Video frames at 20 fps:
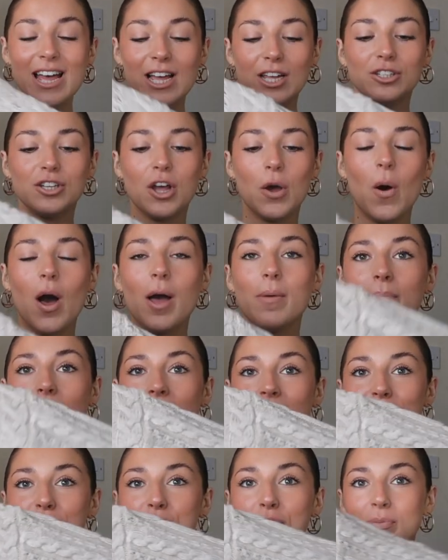So I
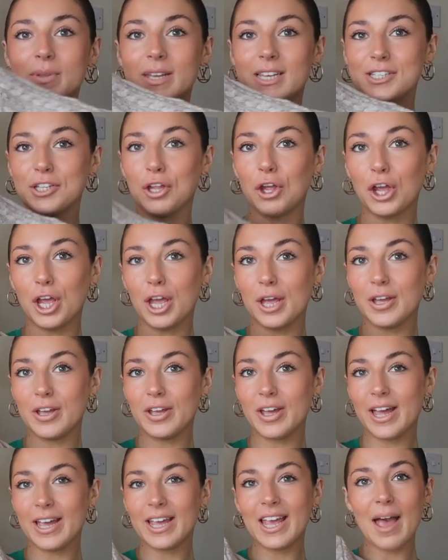picked up this, like,
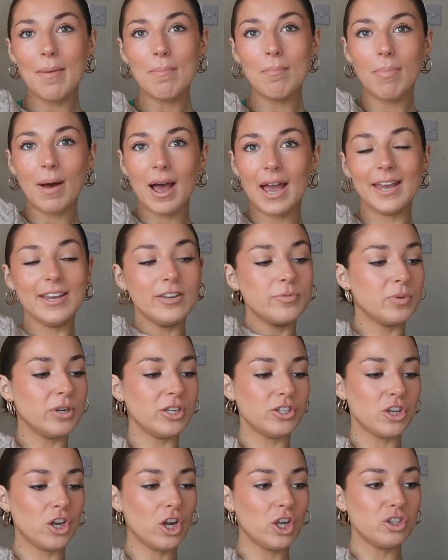again, beige, but
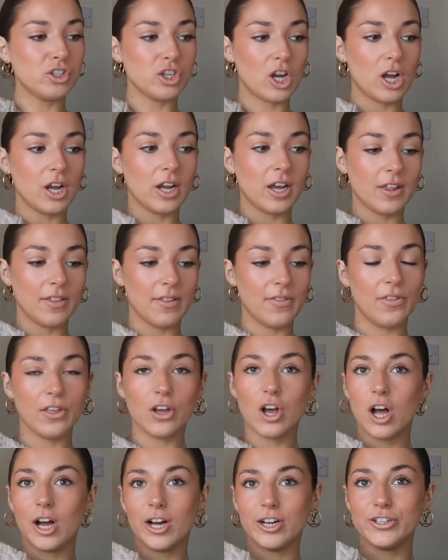it's a lot darker than the
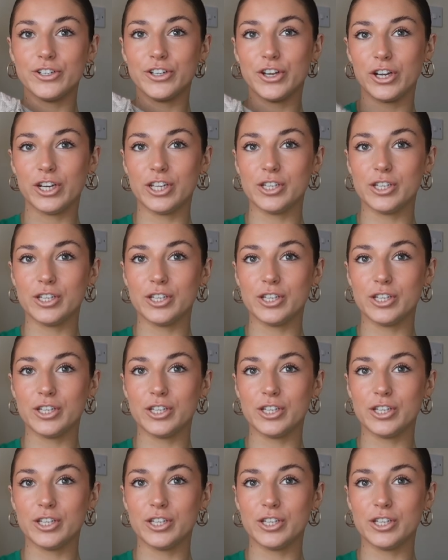cardigan.